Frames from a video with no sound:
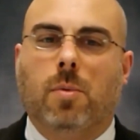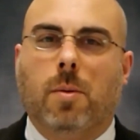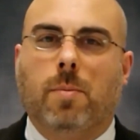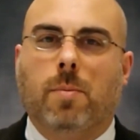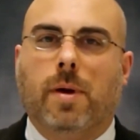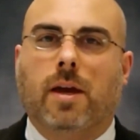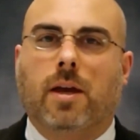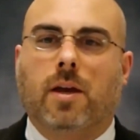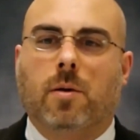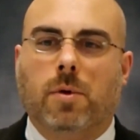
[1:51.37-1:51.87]
by
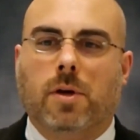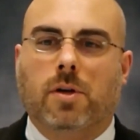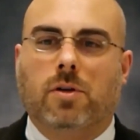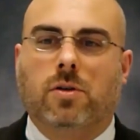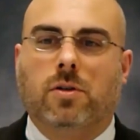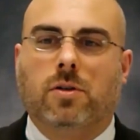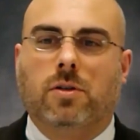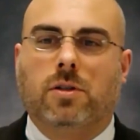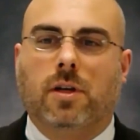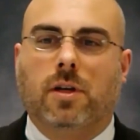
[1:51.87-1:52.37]
paying
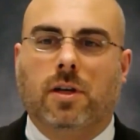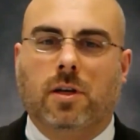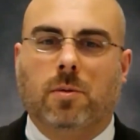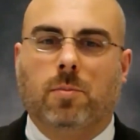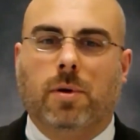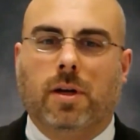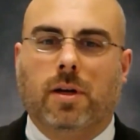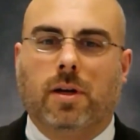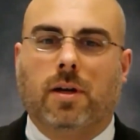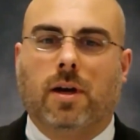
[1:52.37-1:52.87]
commissions to
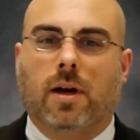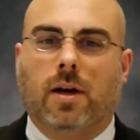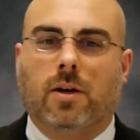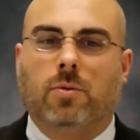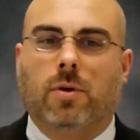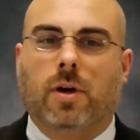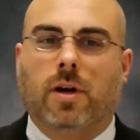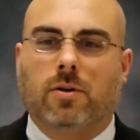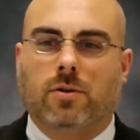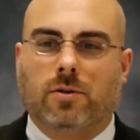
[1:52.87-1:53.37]
independent
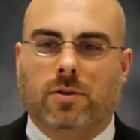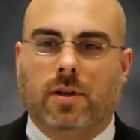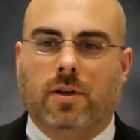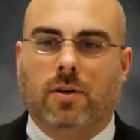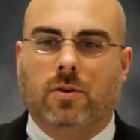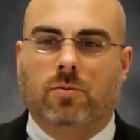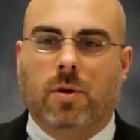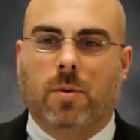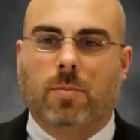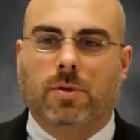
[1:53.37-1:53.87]
contractor
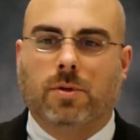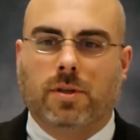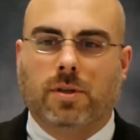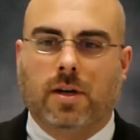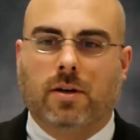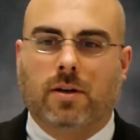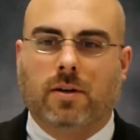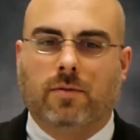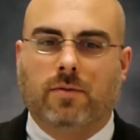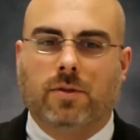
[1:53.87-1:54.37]
sales
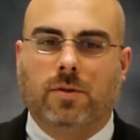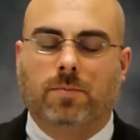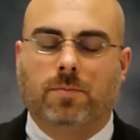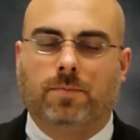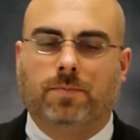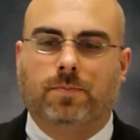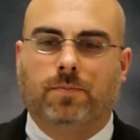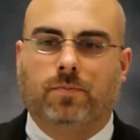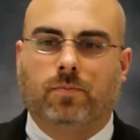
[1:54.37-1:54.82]
representatives.